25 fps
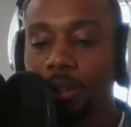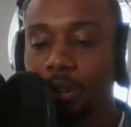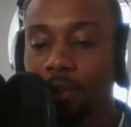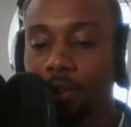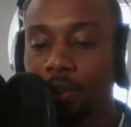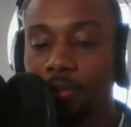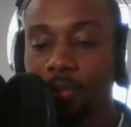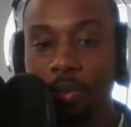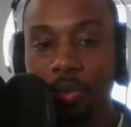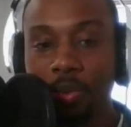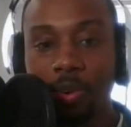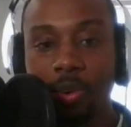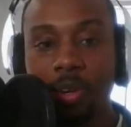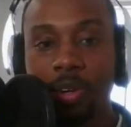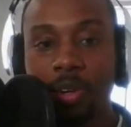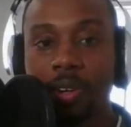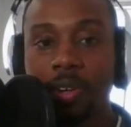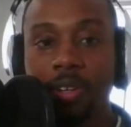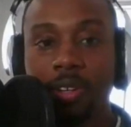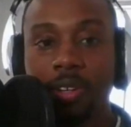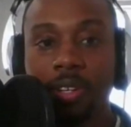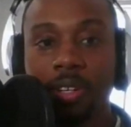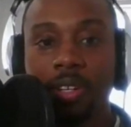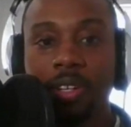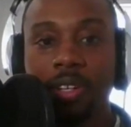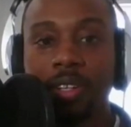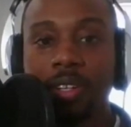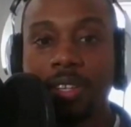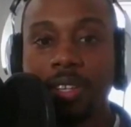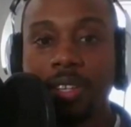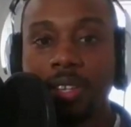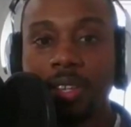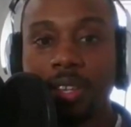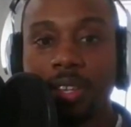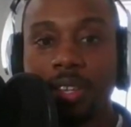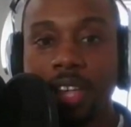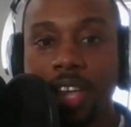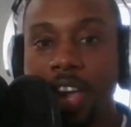for
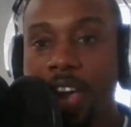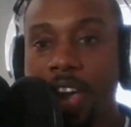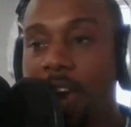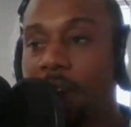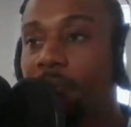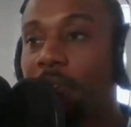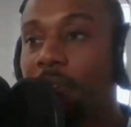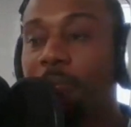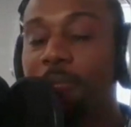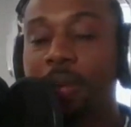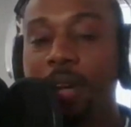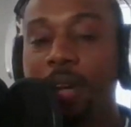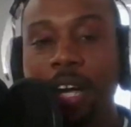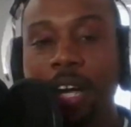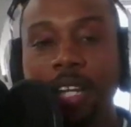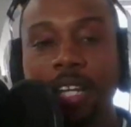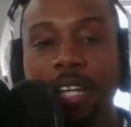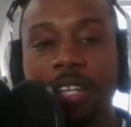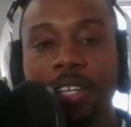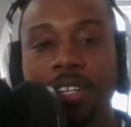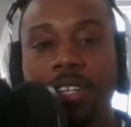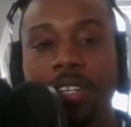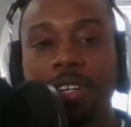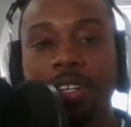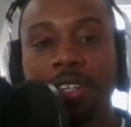everybody,